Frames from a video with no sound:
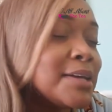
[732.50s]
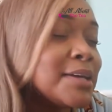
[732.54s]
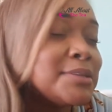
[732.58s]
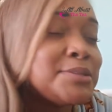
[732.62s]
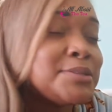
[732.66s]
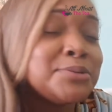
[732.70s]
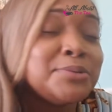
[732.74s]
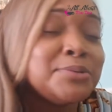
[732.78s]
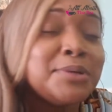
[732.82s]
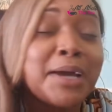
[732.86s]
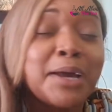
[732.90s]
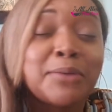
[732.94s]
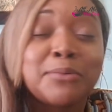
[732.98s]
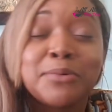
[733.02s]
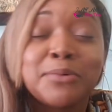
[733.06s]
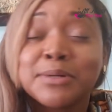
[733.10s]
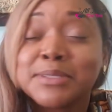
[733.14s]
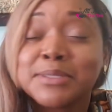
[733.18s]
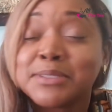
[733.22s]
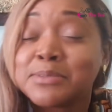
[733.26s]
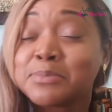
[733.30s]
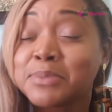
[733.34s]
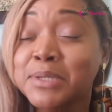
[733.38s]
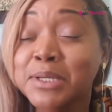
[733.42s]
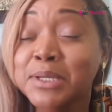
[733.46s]
I do not
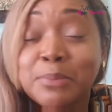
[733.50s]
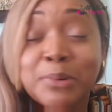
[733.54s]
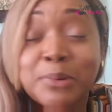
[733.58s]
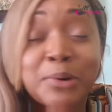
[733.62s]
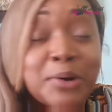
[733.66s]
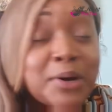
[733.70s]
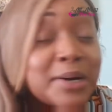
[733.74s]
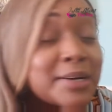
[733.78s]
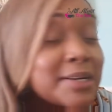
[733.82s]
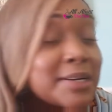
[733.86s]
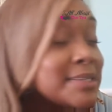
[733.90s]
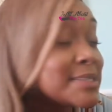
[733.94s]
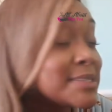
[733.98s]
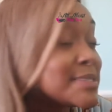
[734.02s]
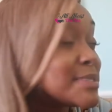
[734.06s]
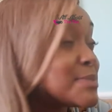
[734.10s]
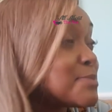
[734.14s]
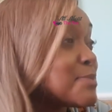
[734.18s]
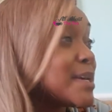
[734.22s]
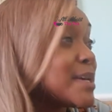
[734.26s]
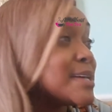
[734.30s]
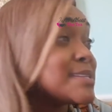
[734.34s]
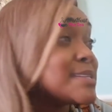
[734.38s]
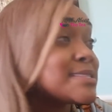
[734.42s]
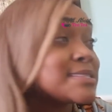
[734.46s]
want to be in part of this
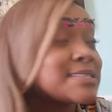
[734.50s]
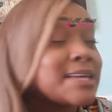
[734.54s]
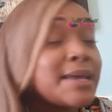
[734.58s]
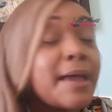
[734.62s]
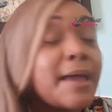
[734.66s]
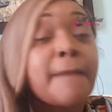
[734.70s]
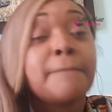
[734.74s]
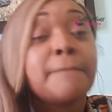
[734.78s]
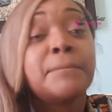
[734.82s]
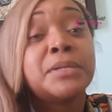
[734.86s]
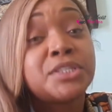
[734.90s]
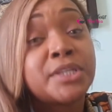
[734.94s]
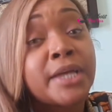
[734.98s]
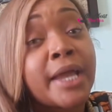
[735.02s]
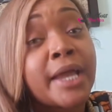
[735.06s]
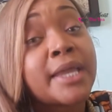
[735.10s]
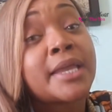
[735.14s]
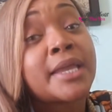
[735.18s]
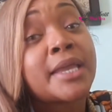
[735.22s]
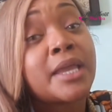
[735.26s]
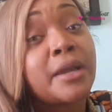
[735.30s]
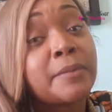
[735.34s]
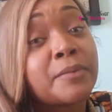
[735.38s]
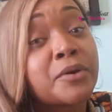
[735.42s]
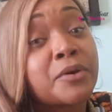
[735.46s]
mess. But
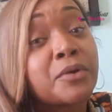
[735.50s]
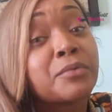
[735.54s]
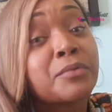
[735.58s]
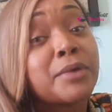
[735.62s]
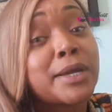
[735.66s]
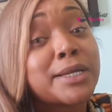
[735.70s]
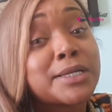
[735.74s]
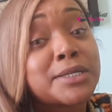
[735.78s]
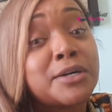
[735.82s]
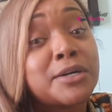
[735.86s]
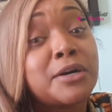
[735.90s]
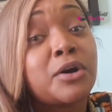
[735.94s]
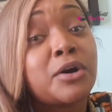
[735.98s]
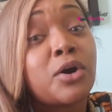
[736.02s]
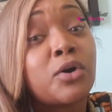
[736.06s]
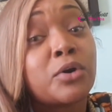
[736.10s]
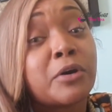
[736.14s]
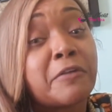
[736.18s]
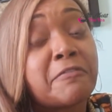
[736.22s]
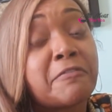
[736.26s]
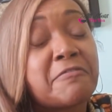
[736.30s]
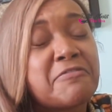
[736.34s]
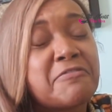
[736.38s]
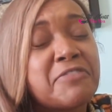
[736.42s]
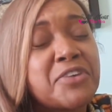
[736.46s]
Jackie kept correcting her on
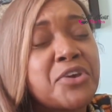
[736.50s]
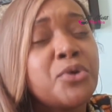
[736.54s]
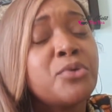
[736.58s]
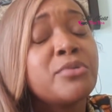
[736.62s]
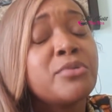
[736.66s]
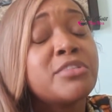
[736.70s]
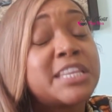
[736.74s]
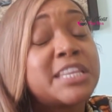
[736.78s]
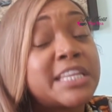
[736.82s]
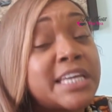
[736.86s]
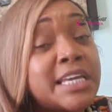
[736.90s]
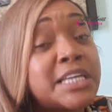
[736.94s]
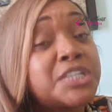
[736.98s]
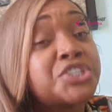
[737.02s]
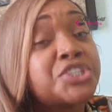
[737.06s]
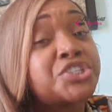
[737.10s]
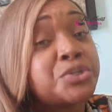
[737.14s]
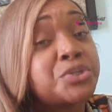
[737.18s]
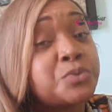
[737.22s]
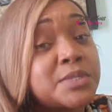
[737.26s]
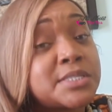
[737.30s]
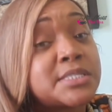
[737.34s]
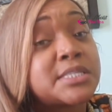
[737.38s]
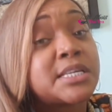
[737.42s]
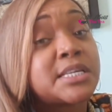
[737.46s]
a few things
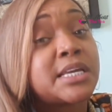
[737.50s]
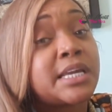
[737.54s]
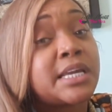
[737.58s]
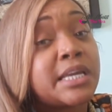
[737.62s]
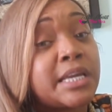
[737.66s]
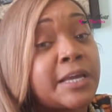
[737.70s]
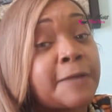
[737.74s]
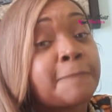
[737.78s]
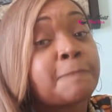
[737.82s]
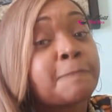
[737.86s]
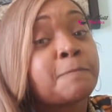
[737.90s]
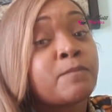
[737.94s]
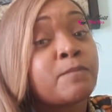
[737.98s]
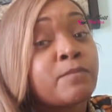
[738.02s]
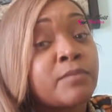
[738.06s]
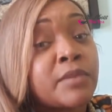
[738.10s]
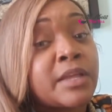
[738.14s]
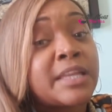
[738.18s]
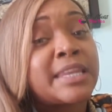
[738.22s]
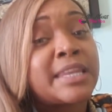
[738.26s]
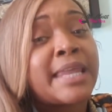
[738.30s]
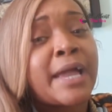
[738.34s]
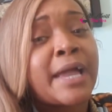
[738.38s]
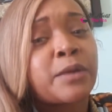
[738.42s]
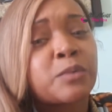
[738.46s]
she was saying.
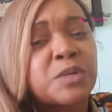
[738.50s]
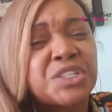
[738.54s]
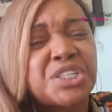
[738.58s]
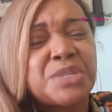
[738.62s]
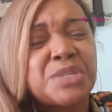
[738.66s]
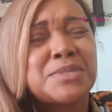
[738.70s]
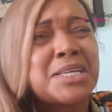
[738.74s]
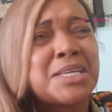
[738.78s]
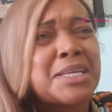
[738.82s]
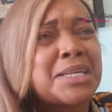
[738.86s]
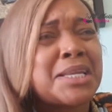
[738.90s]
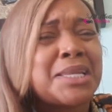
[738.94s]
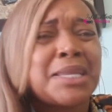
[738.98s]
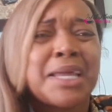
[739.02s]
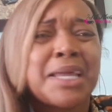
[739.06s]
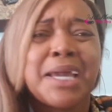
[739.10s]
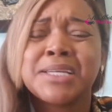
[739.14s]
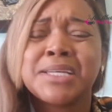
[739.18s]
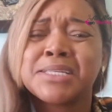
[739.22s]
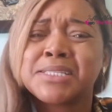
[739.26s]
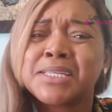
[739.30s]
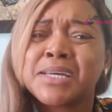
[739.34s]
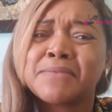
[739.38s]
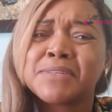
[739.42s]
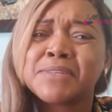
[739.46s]
Like when she was saying the
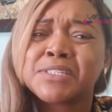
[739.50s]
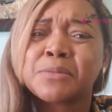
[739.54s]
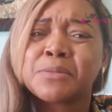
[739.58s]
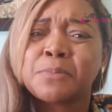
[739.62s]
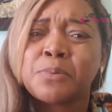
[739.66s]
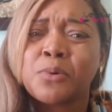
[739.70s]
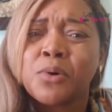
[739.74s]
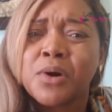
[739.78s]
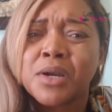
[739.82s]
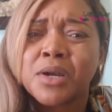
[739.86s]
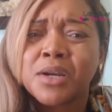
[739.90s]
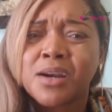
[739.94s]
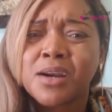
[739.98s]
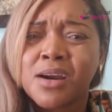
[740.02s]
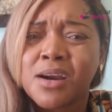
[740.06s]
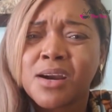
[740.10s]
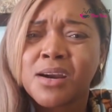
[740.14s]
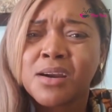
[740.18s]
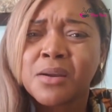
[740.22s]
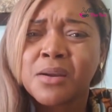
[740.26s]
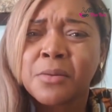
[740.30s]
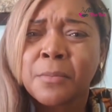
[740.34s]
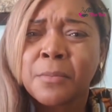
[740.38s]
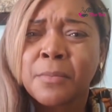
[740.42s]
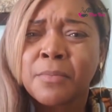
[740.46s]
ladies haven't supported
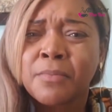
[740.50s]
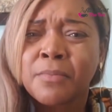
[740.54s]
her